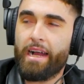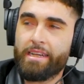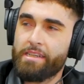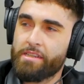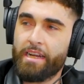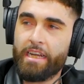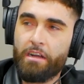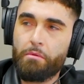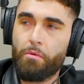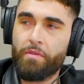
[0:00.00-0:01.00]
practice, and I can't
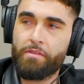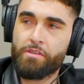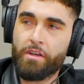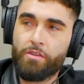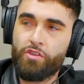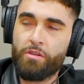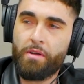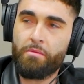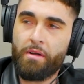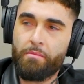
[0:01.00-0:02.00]
remember if he was talking shit
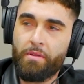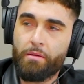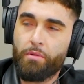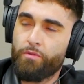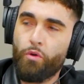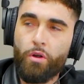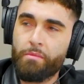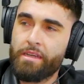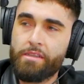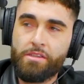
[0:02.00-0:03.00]
about my like
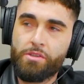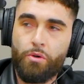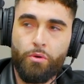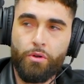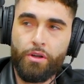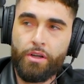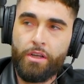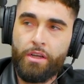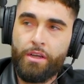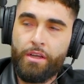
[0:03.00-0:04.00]
performance or
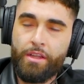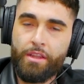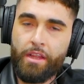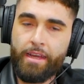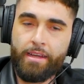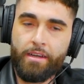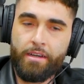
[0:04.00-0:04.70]
like